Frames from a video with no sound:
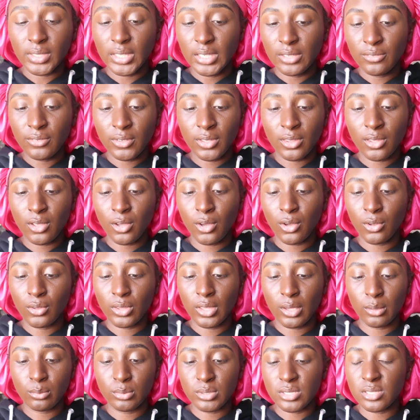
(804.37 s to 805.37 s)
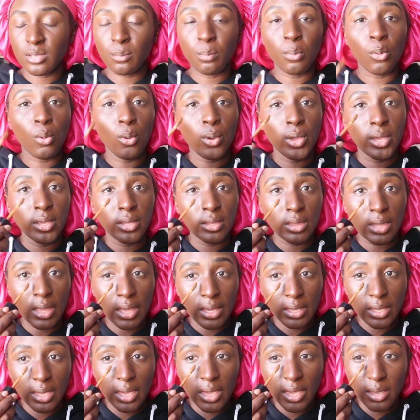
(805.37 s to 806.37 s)
even though there was a point
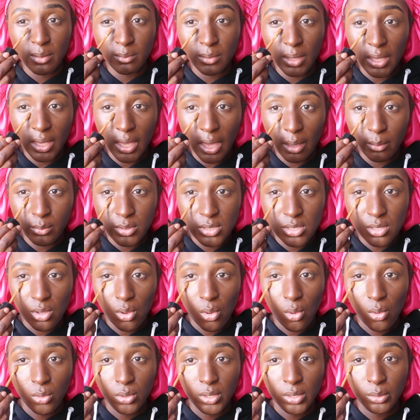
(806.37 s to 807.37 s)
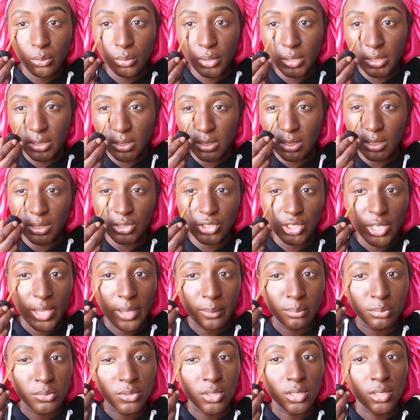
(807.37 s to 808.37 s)
that came like I was the only one in the
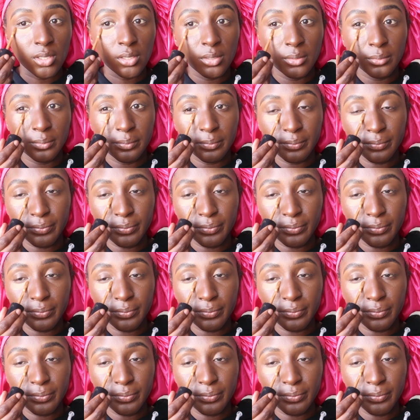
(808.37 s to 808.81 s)
chapter.